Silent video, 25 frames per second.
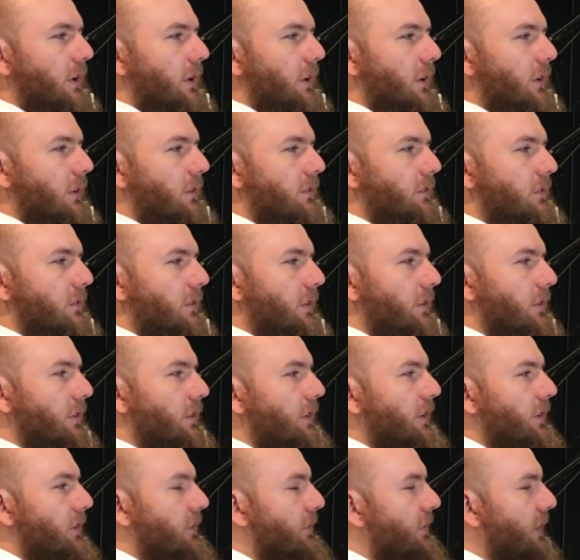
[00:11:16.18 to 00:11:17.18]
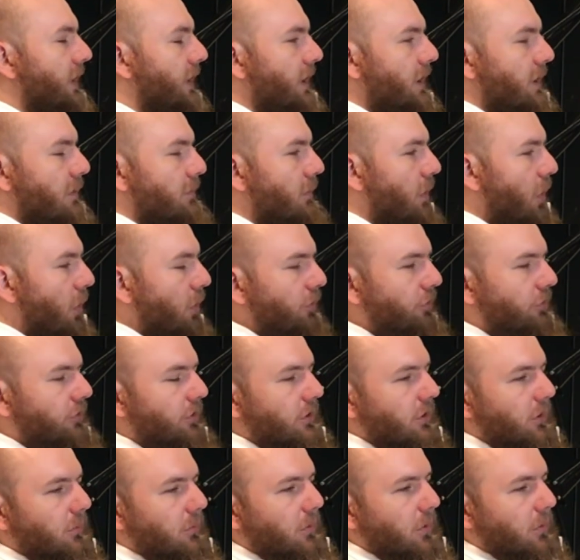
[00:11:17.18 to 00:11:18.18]
is indeed very
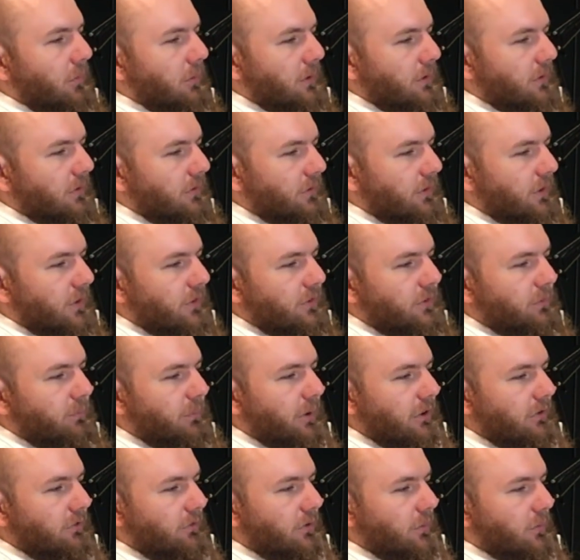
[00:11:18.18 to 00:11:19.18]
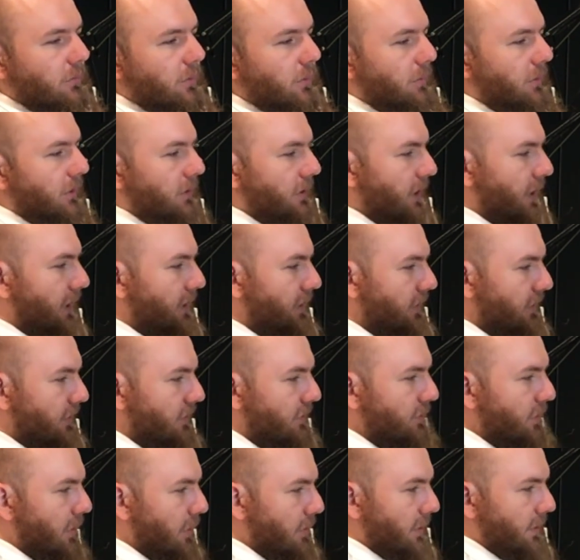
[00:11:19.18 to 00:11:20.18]
emotional moment, a very special moment. And
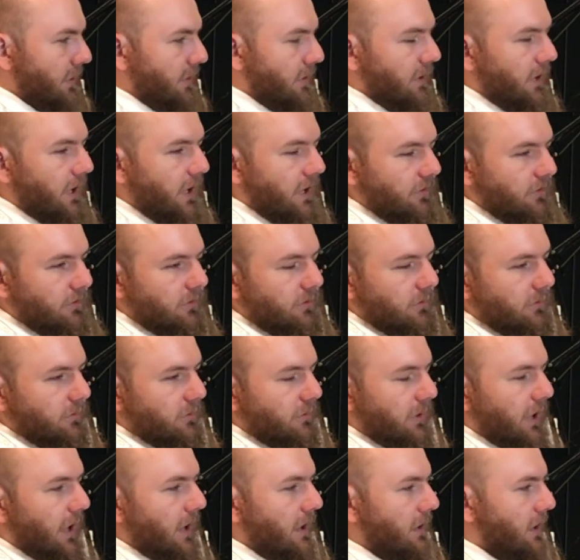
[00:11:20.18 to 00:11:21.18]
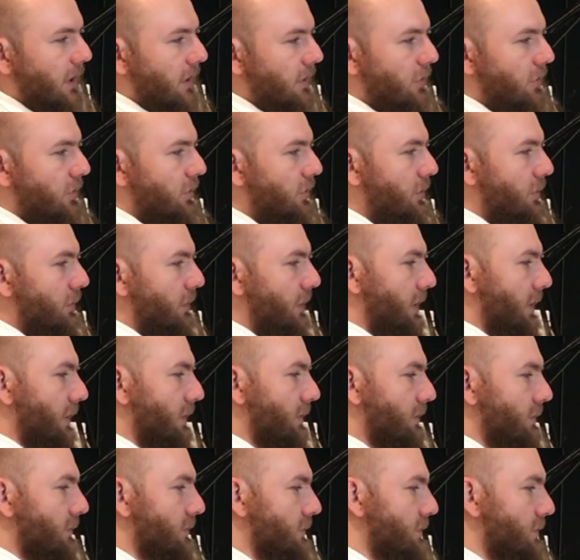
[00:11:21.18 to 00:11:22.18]
this moment lasts, I don't know, like
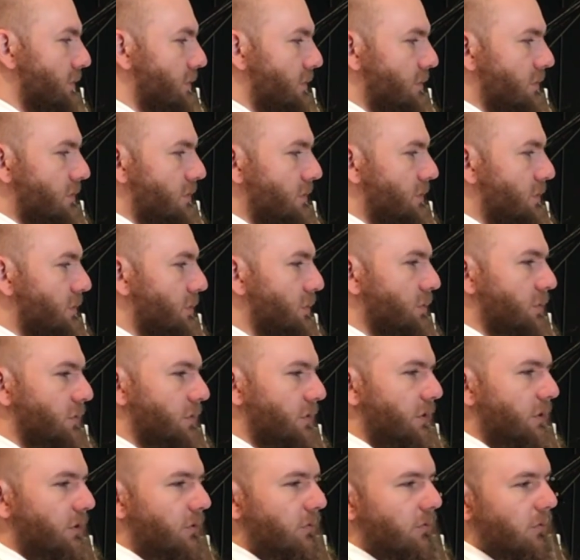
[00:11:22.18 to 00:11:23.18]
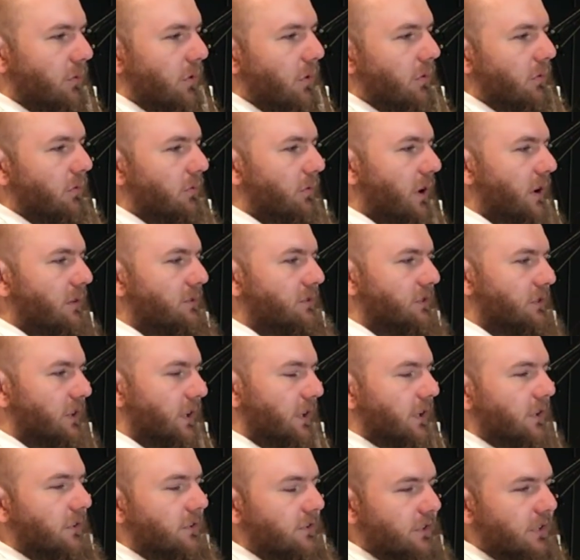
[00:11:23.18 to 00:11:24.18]
2, 3, 4, 5
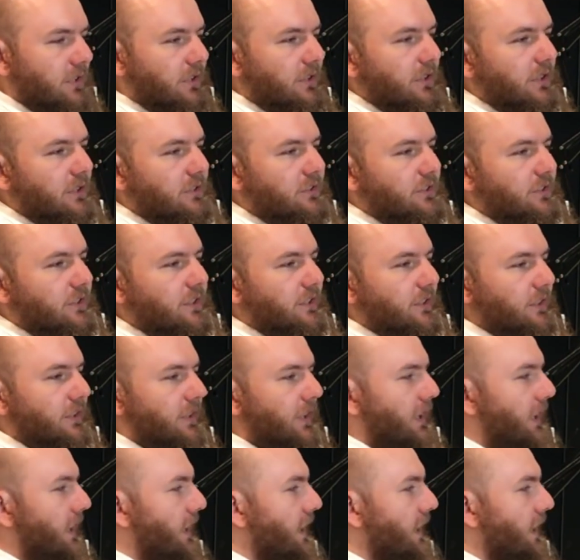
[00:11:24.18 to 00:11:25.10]
seconds, and that's it.